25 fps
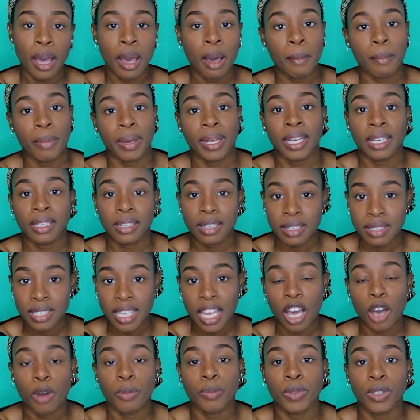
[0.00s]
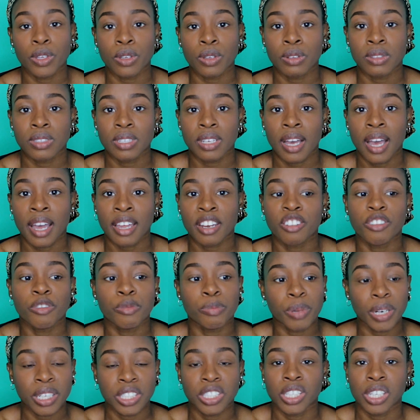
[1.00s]
but it does help you to kind of
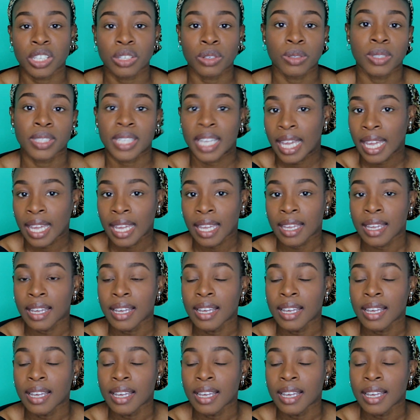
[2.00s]
budget your day.